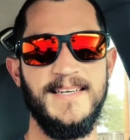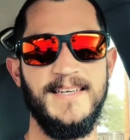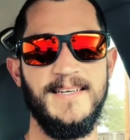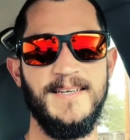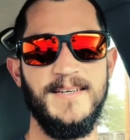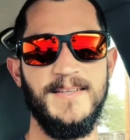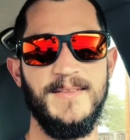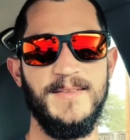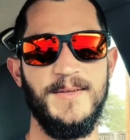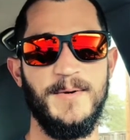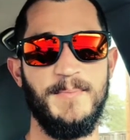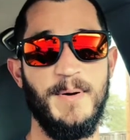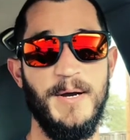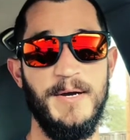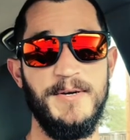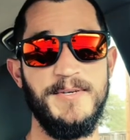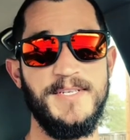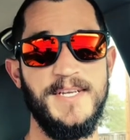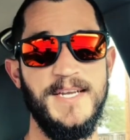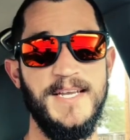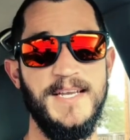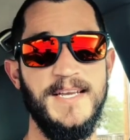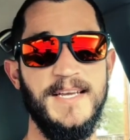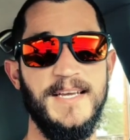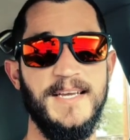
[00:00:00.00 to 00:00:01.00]
They're
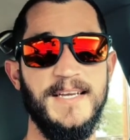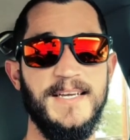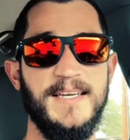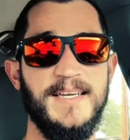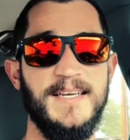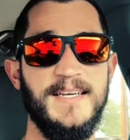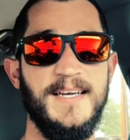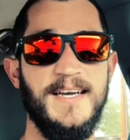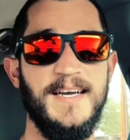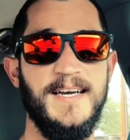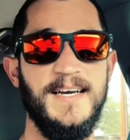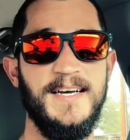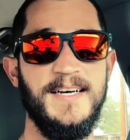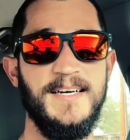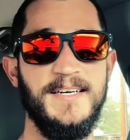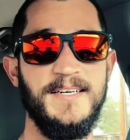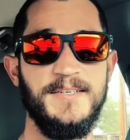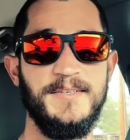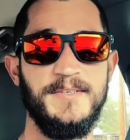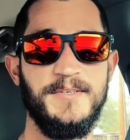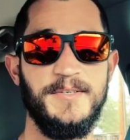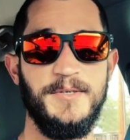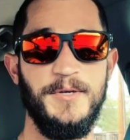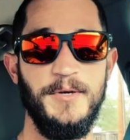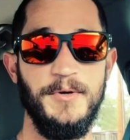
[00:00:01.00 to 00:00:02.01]
posting
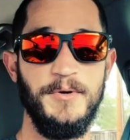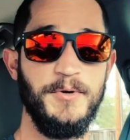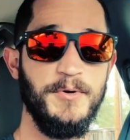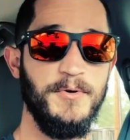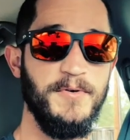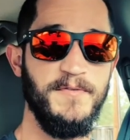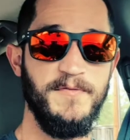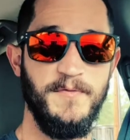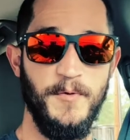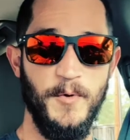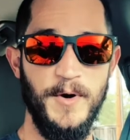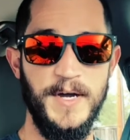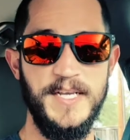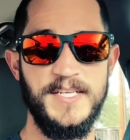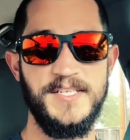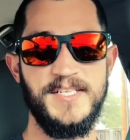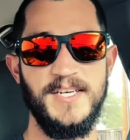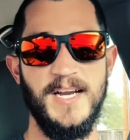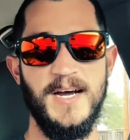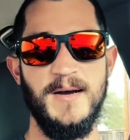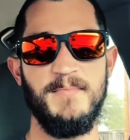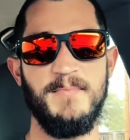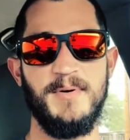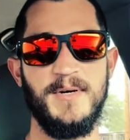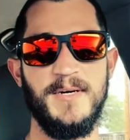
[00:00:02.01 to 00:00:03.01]
Google voice
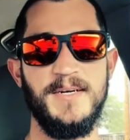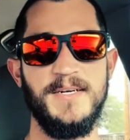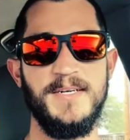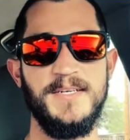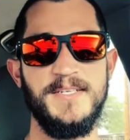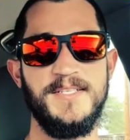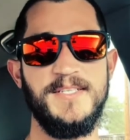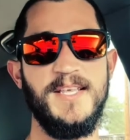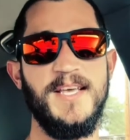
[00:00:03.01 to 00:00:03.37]
numbers.